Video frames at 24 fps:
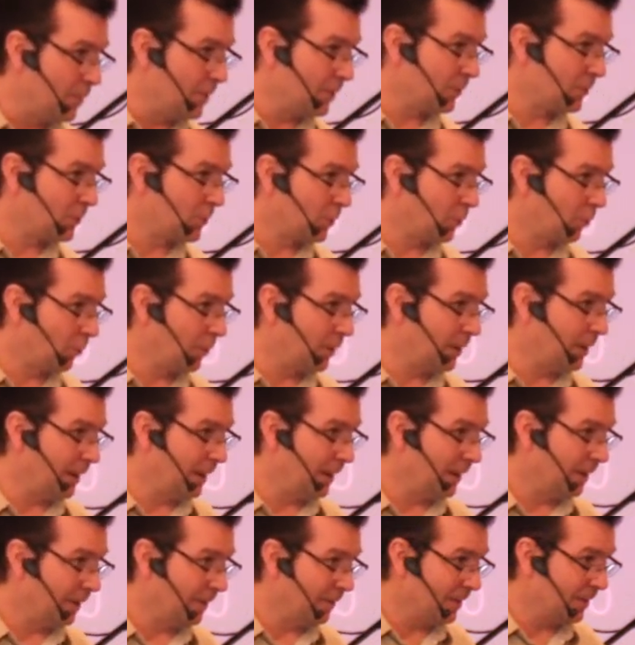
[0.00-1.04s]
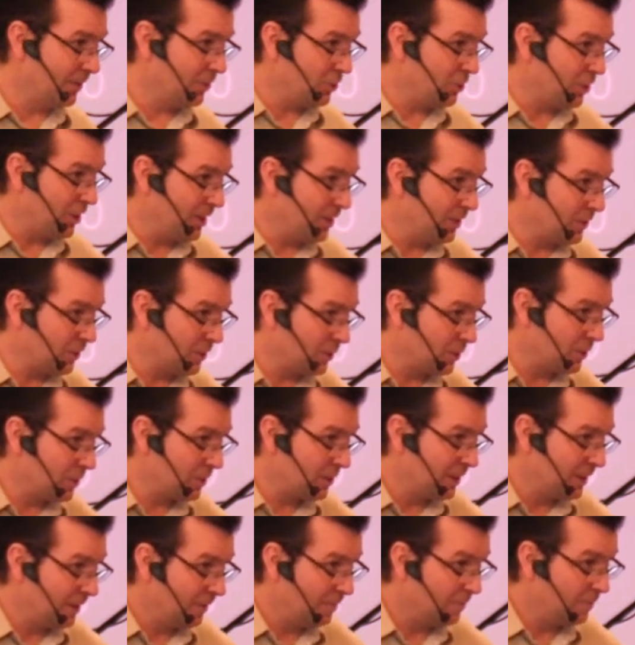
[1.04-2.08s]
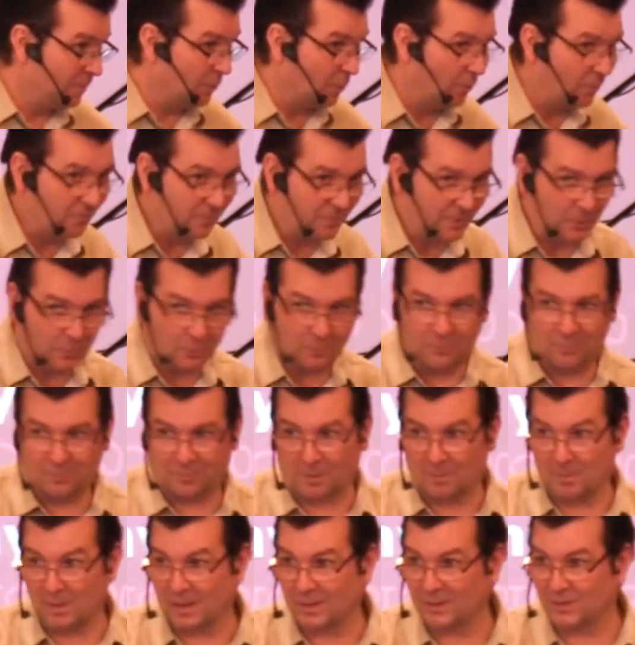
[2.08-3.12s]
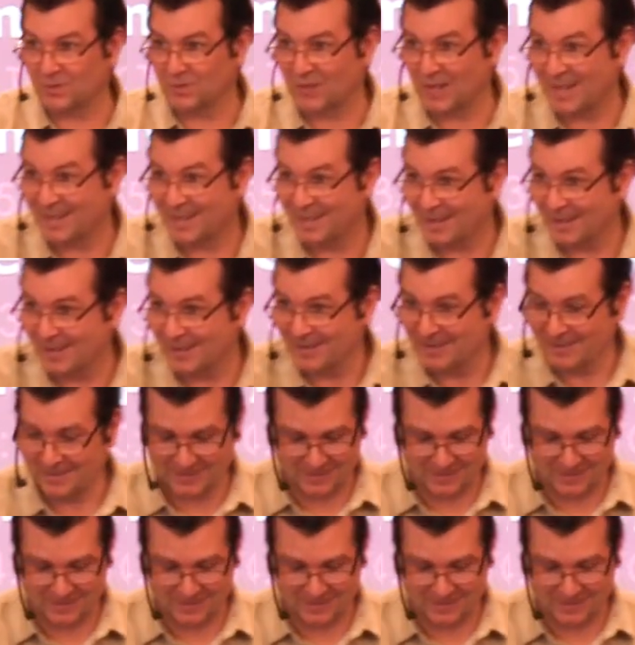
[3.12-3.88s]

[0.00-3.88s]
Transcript: ministry that Jesus fulfilled from Isaiah.